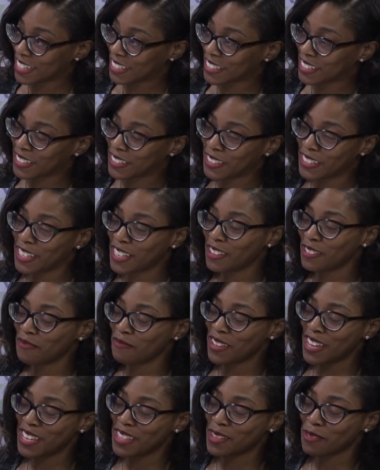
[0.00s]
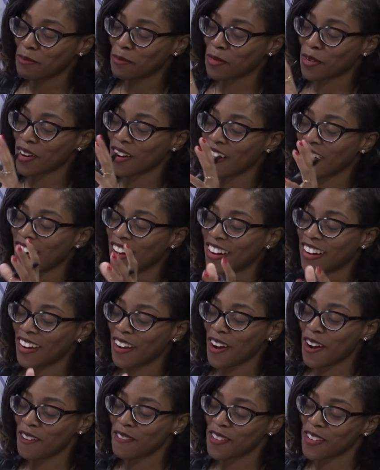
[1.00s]
So give me the broad
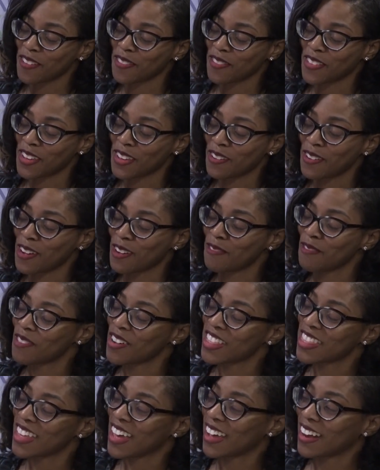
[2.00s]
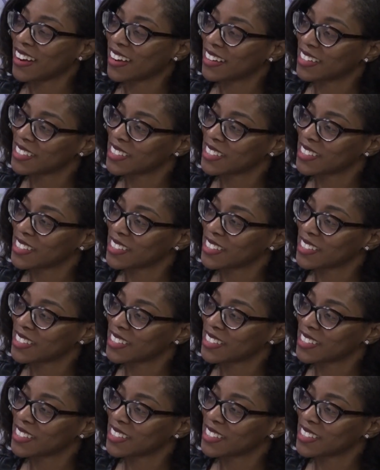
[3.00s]
overview of what that is.